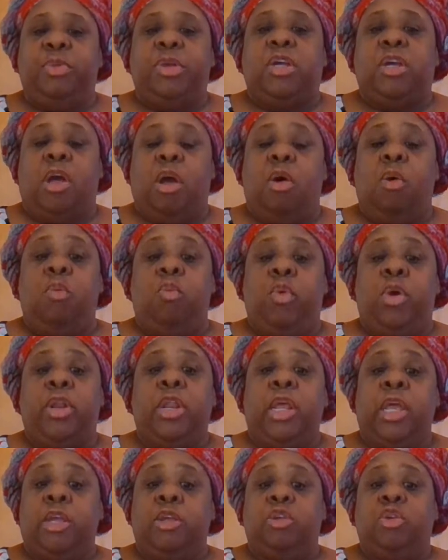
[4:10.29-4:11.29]
become
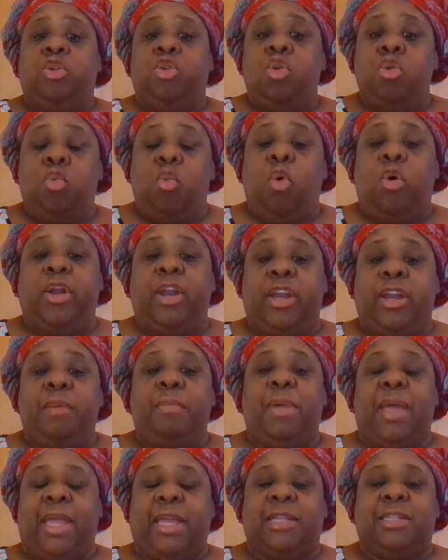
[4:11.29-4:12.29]
what you want in
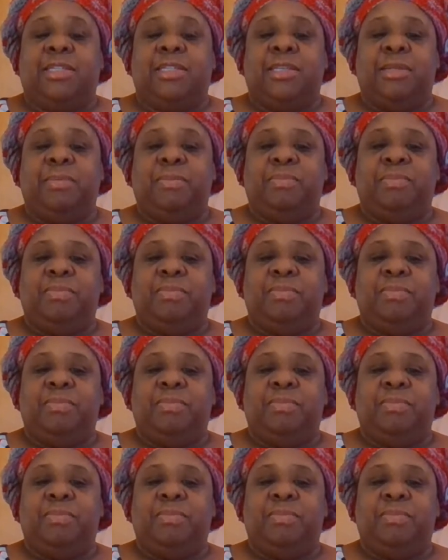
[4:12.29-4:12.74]
a mate.